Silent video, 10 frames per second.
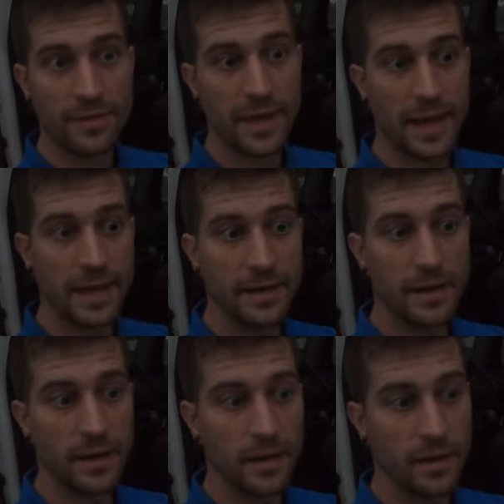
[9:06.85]
That
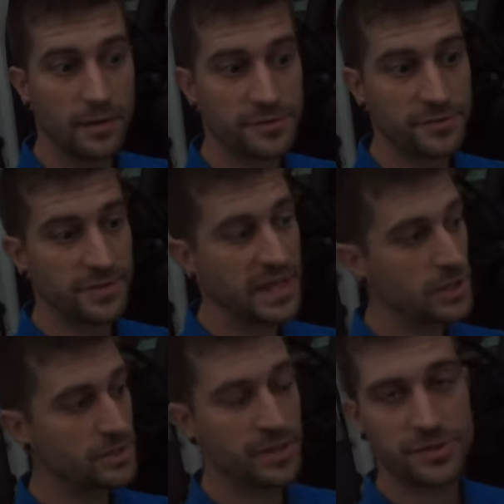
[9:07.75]
uh,
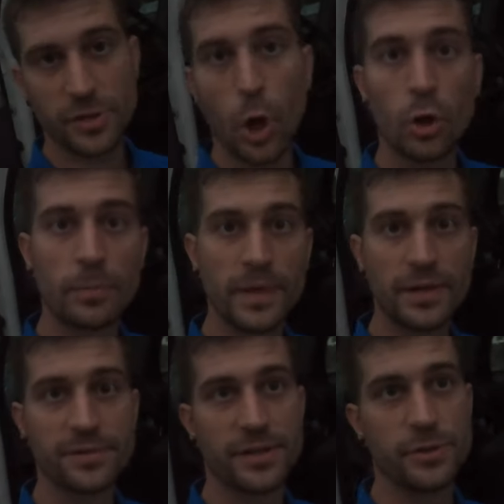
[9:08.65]
they just called
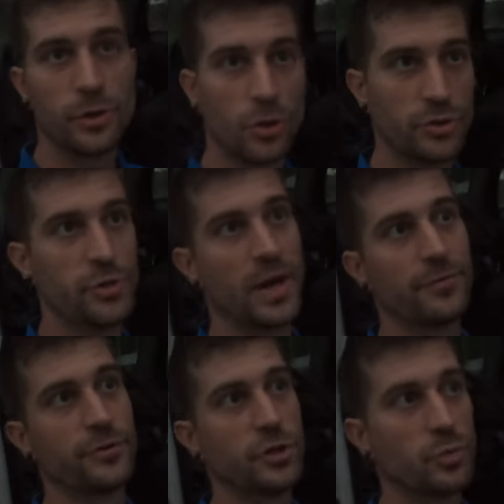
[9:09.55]
me and said, you know, you
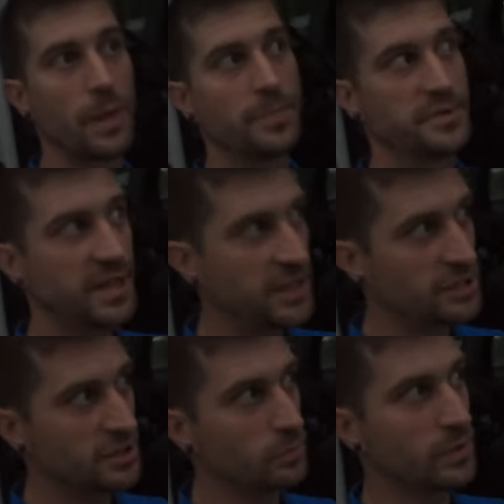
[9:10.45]
have good
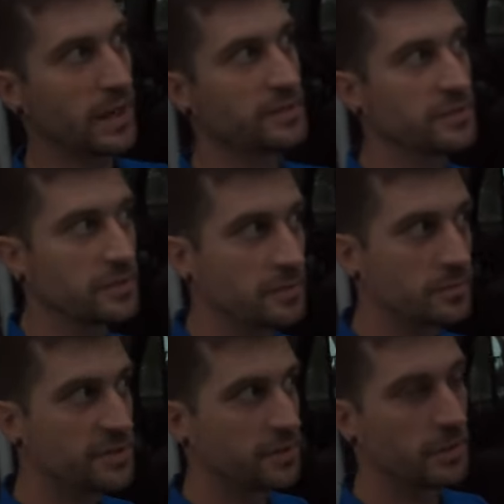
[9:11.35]
reputation. We'd like
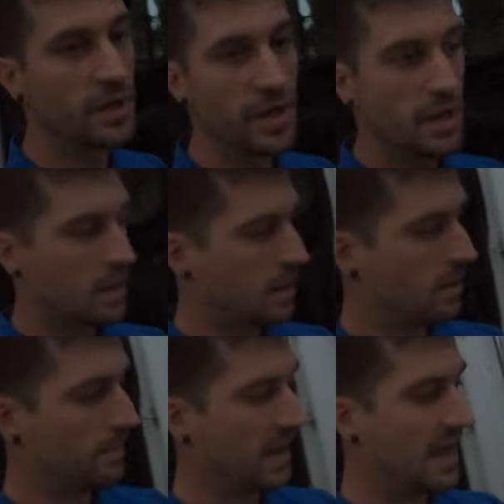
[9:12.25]
to, to
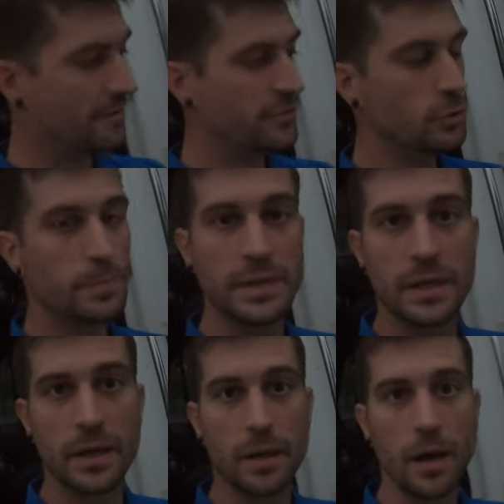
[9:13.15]
um, have you
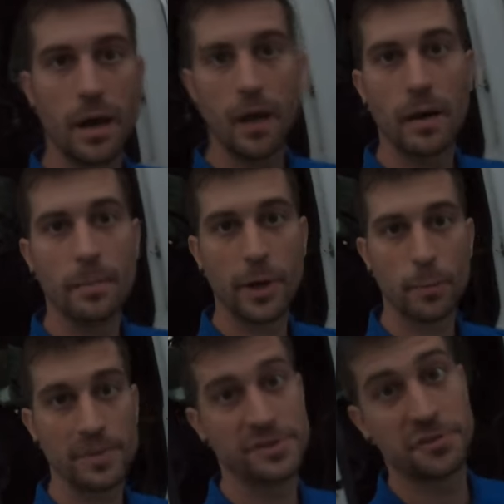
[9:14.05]
be a, a
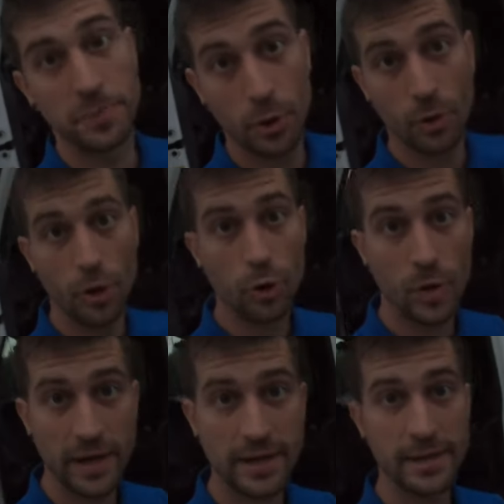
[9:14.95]
Better Business Bureau
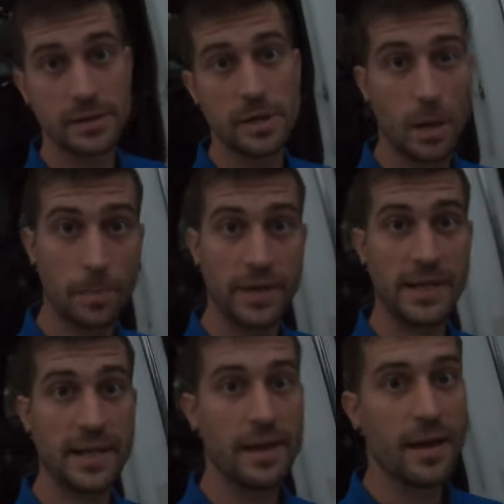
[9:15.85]
accredited
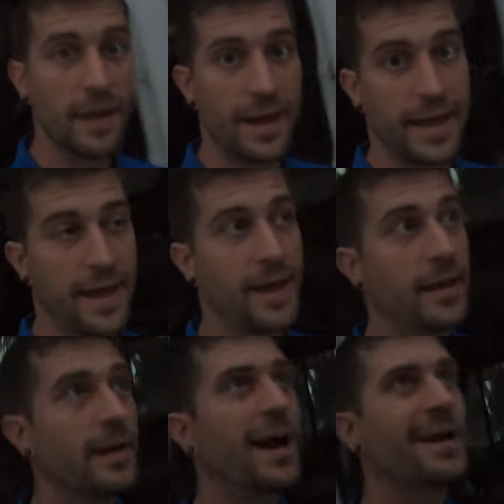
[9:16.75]
company.
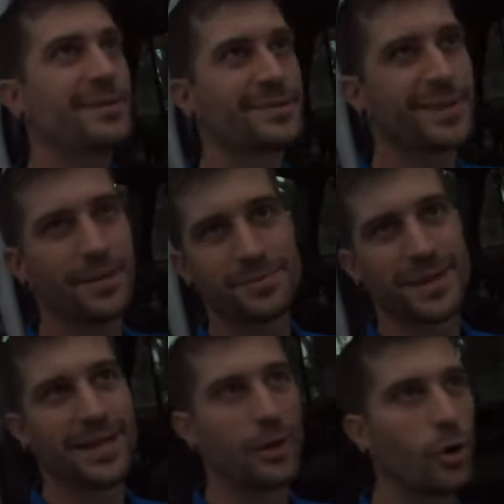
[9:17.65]
And I just kept
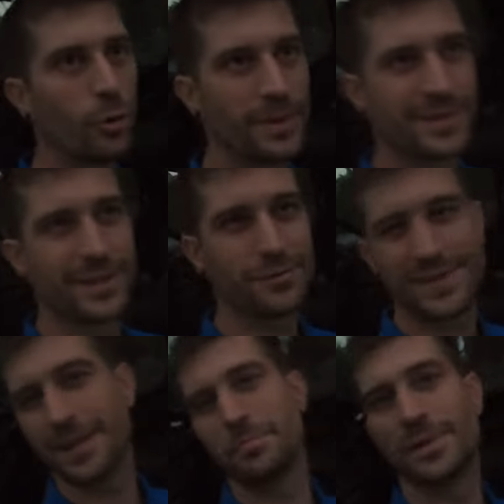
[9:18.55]
saying no because I
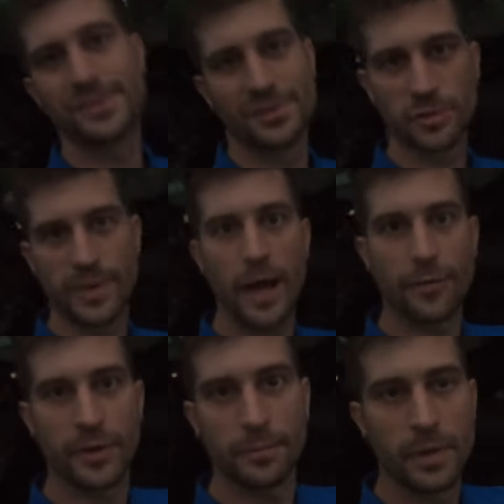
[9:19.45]
was getting business
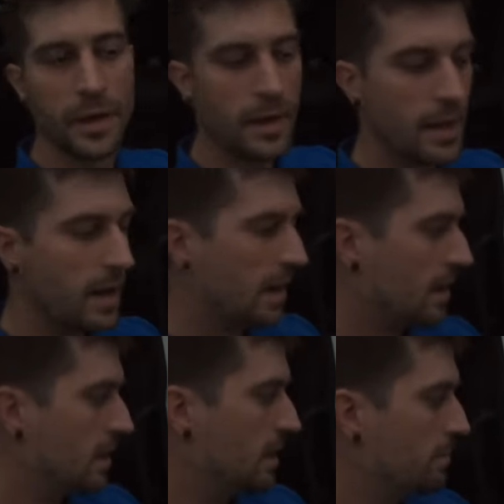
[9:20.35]
without them.
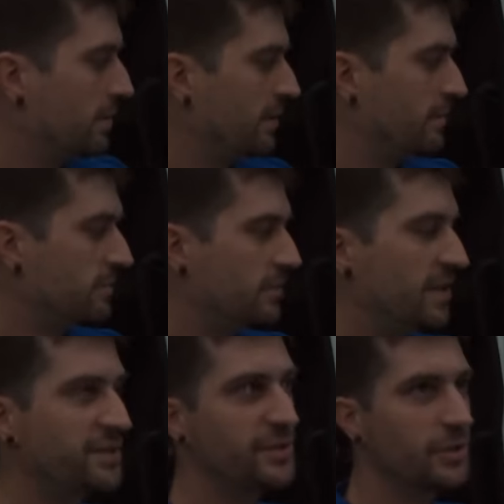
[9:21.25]
Uh, but
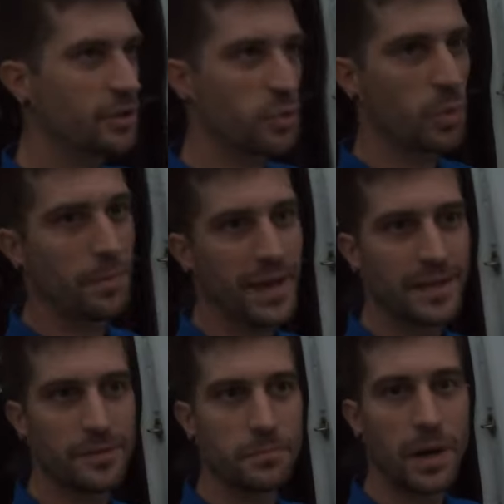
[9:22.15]
this year we're
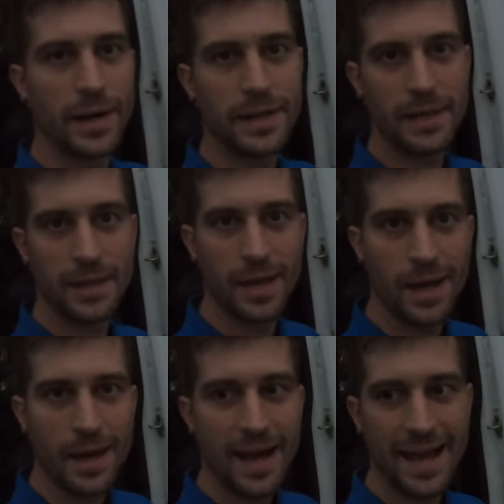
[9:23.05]
making money.
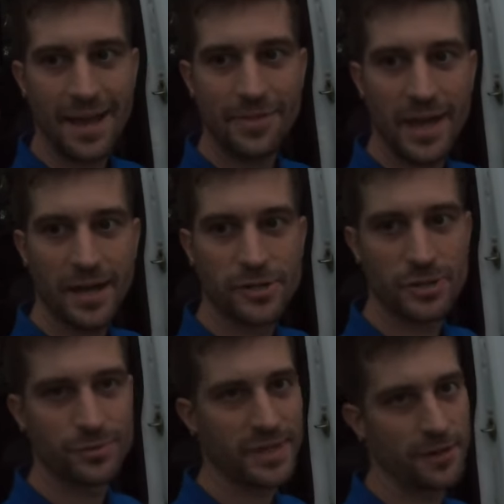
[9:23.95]
I had the
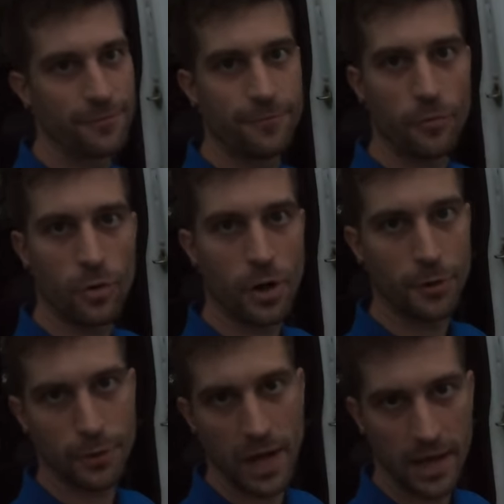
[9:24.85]
extra, it was like four
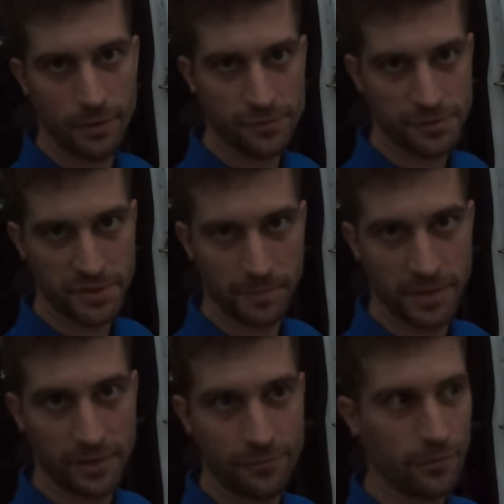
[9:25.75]
hundred dollars or
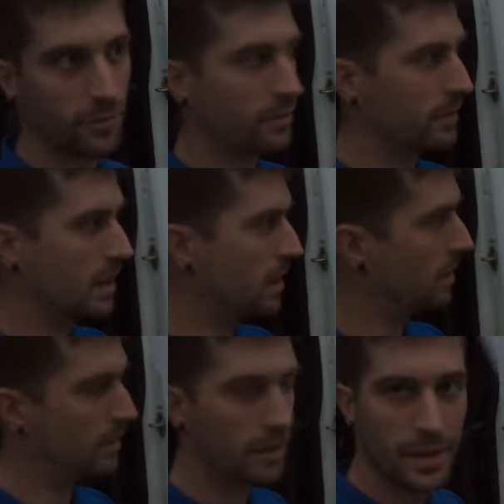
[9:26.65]
something for
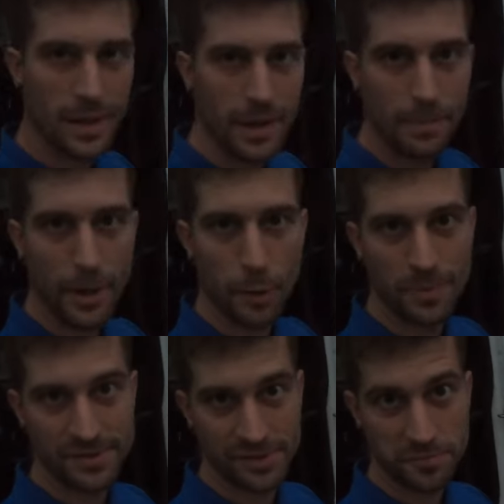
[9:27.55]
uh, Better
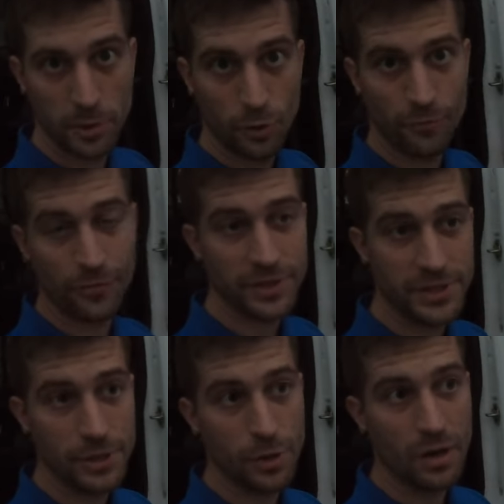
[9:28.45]
Business Bureau for the
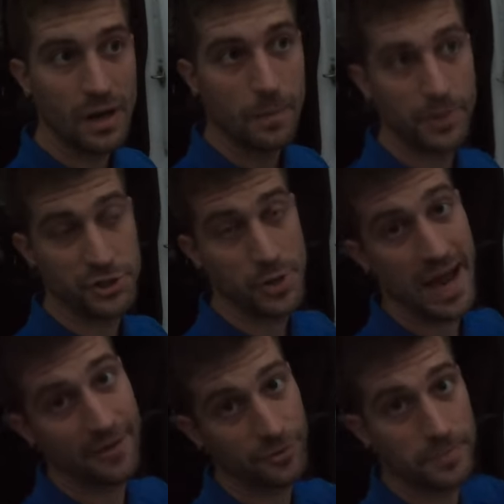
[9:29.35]
year, but you
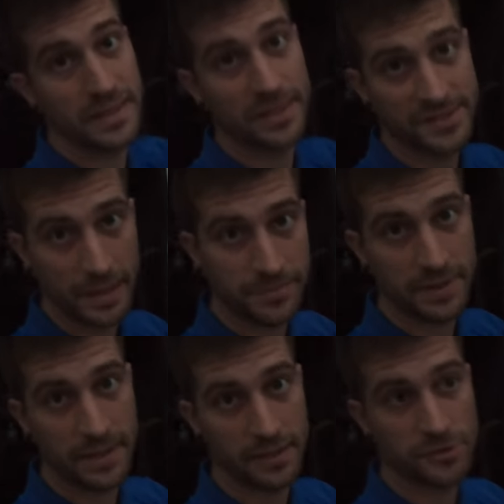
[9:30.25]
have to be
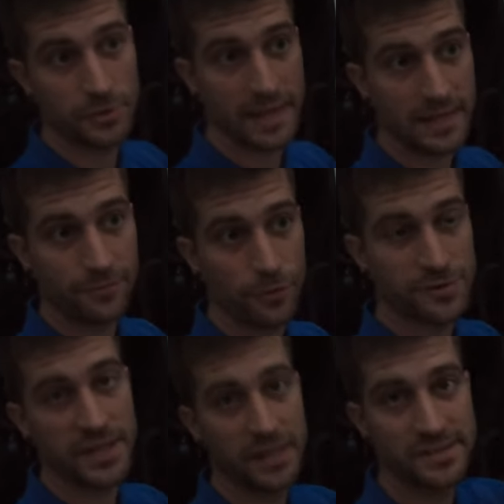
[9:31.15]
accepted in. So like
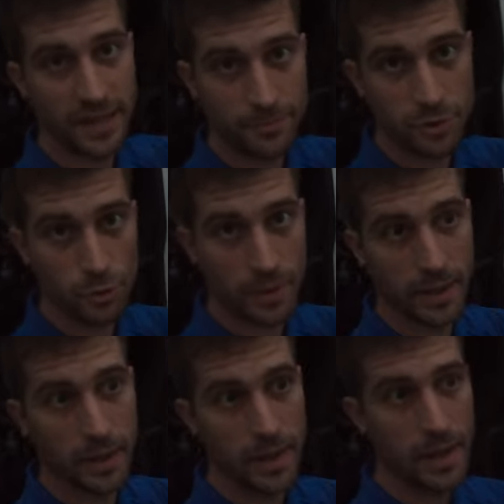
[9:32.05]
first they accept you
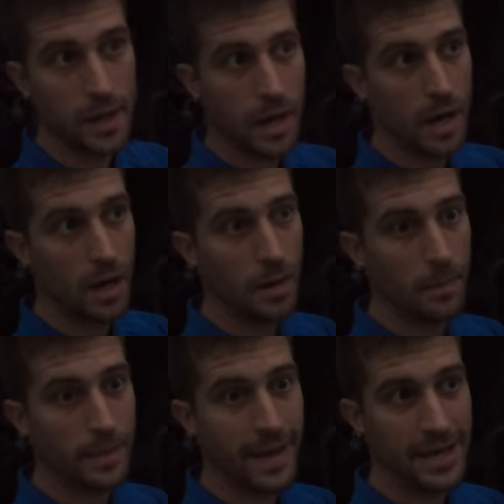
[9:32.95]
in,
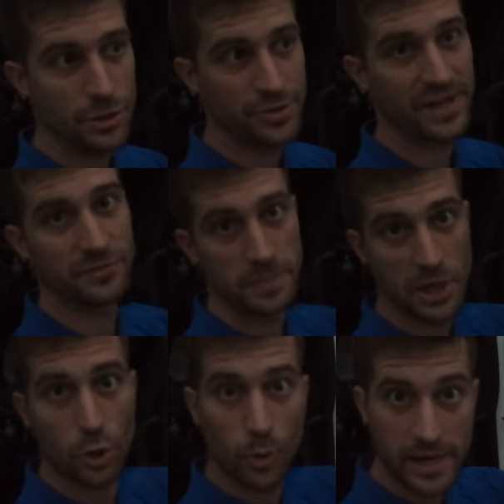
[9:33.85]
um, and you just have to
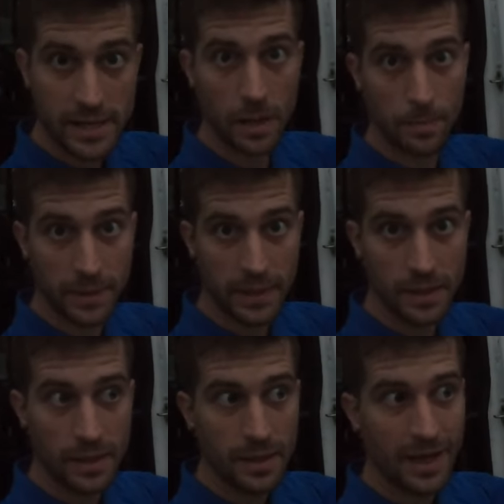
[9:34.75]
be a great
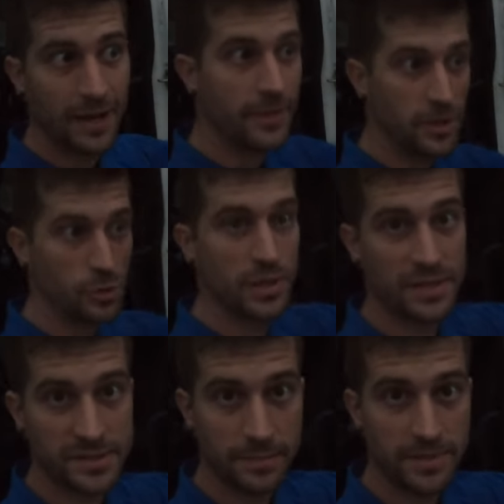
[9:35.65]
company. And then you get
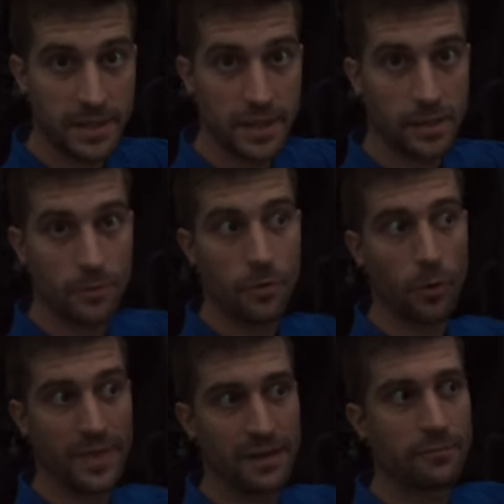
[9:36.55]
accepted in, or,
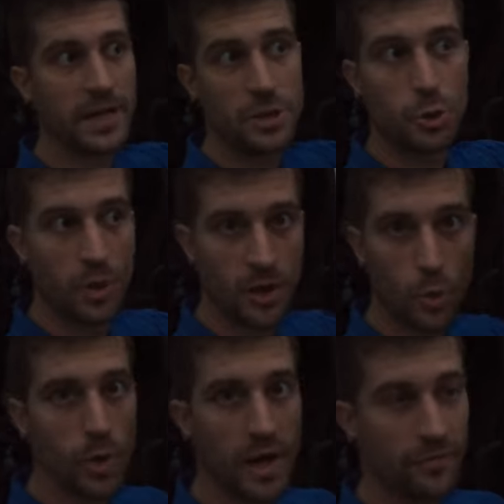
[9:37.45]
or they invite you
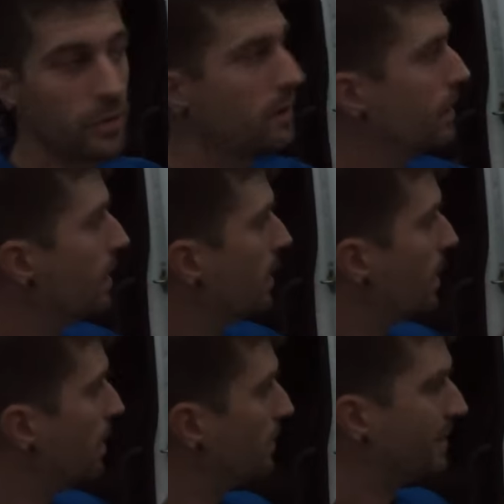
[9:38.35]
in or whatever,
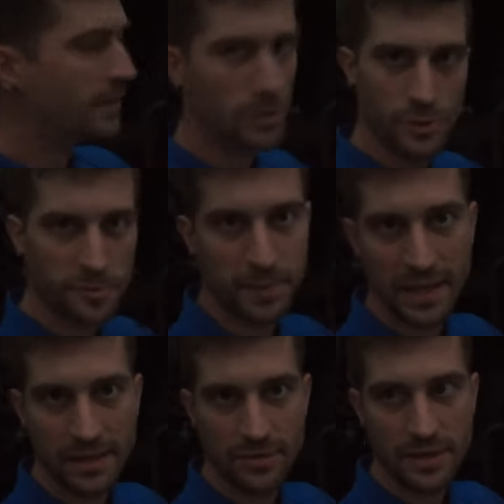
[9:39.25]
um, and then you just
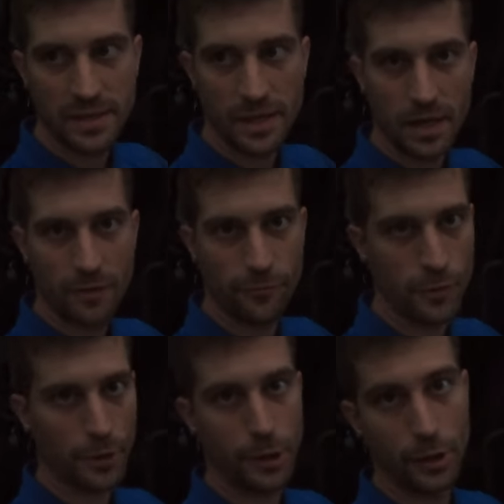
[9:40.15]
pay the uh,
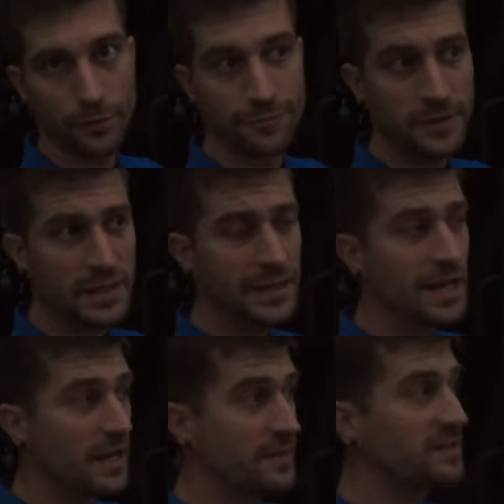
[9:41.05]
four hundred dollar
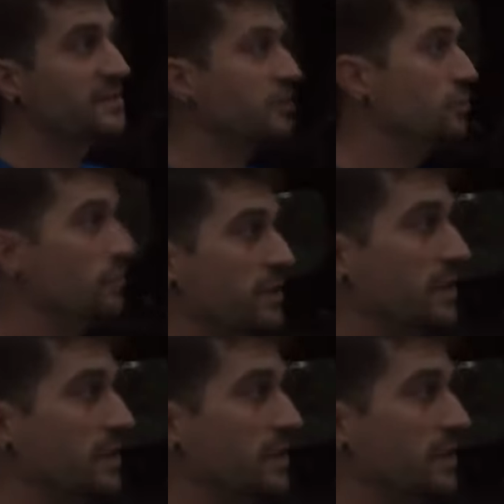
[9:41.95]
fee. They send you